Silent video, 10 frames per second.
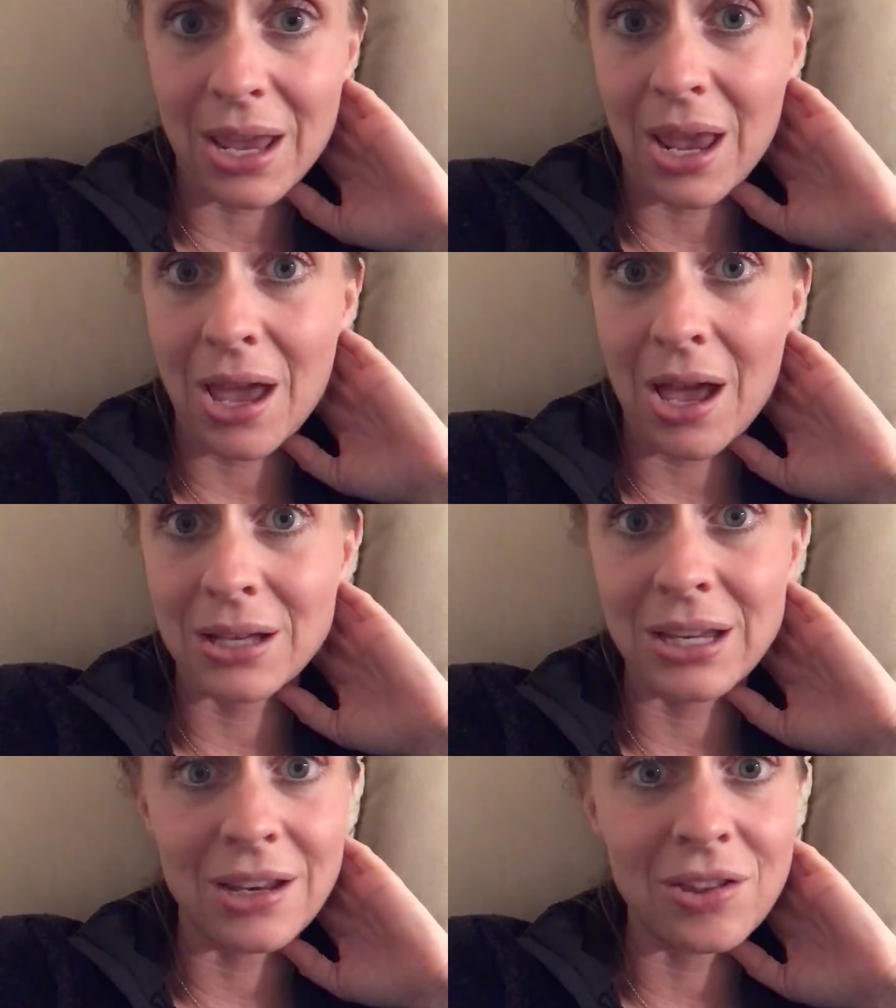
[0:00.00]

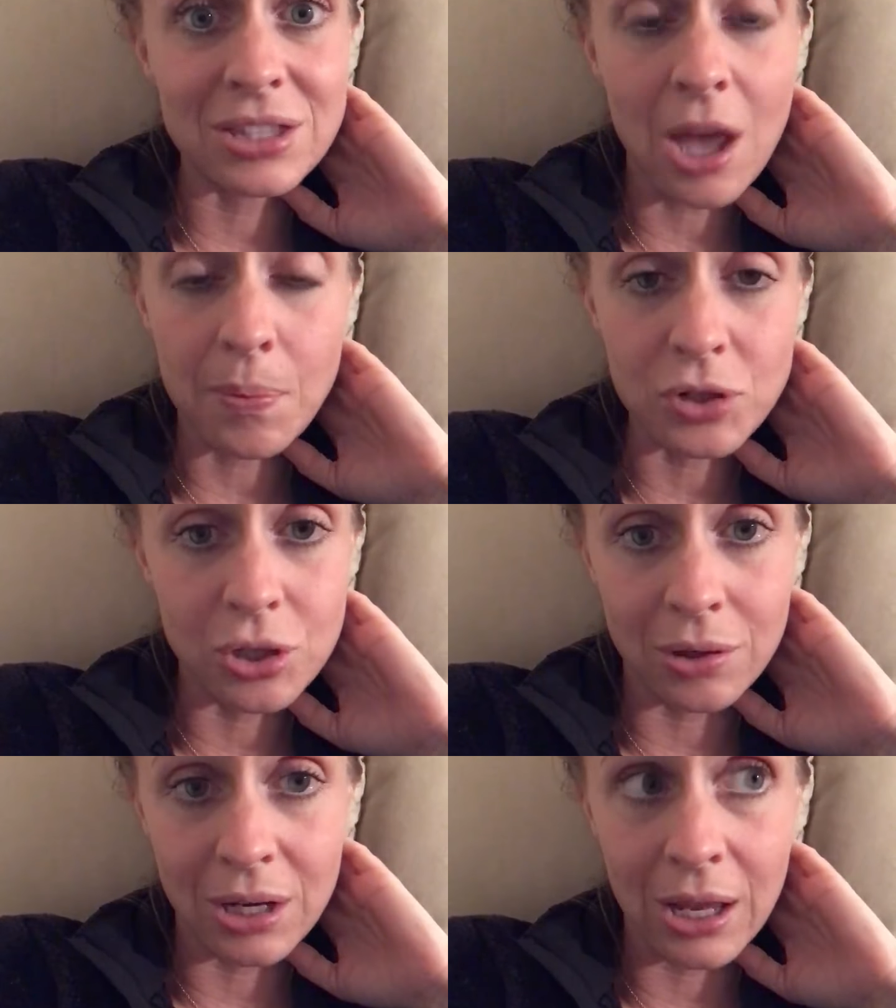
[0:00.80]
and needed this
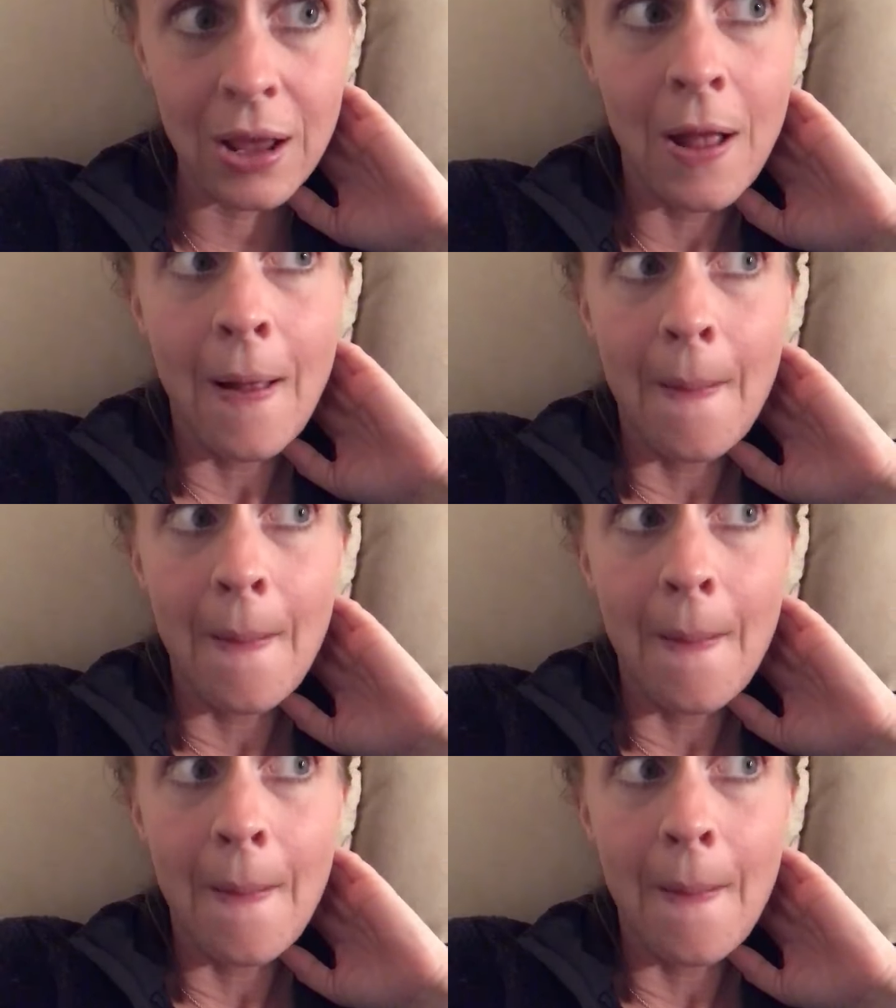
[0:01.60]
opportunity